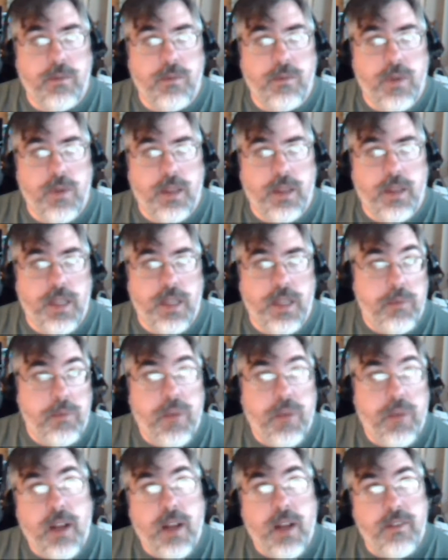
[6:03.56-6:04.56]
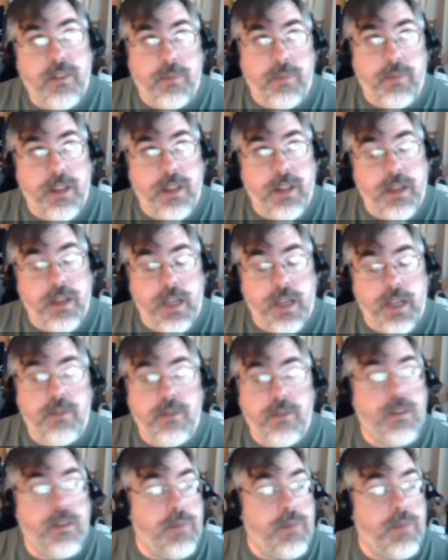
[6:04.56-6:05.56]
with the possibility of
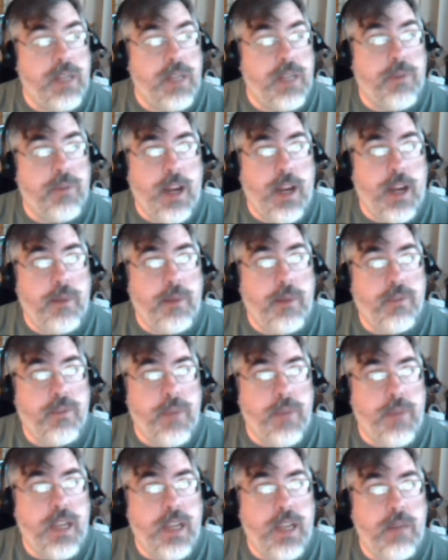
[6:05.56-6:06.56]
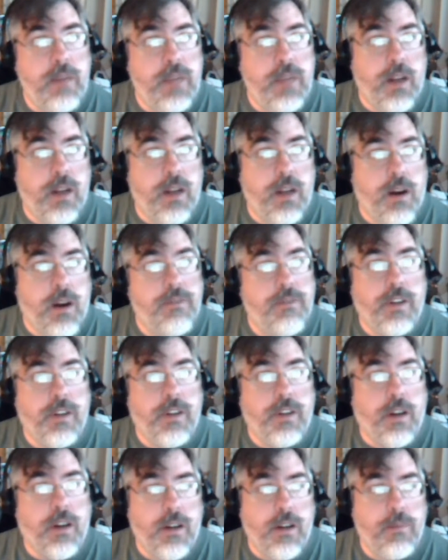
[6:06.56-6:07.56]
somebody perhaps making me an offer
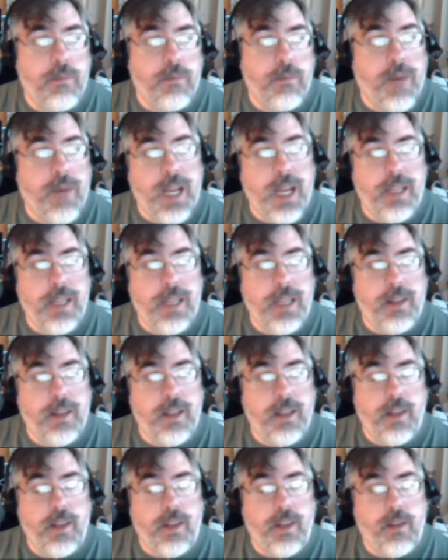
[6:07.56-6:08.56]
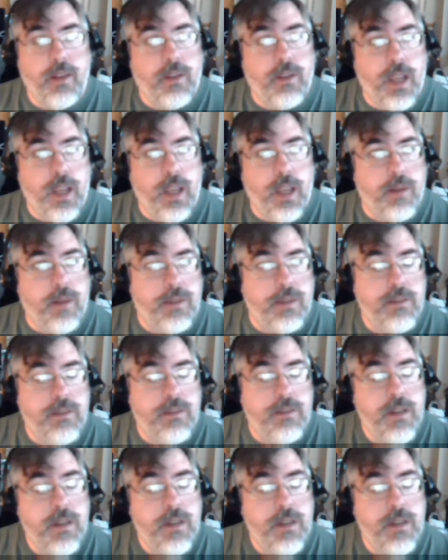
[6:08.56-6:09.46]
on my legally owned cannabis.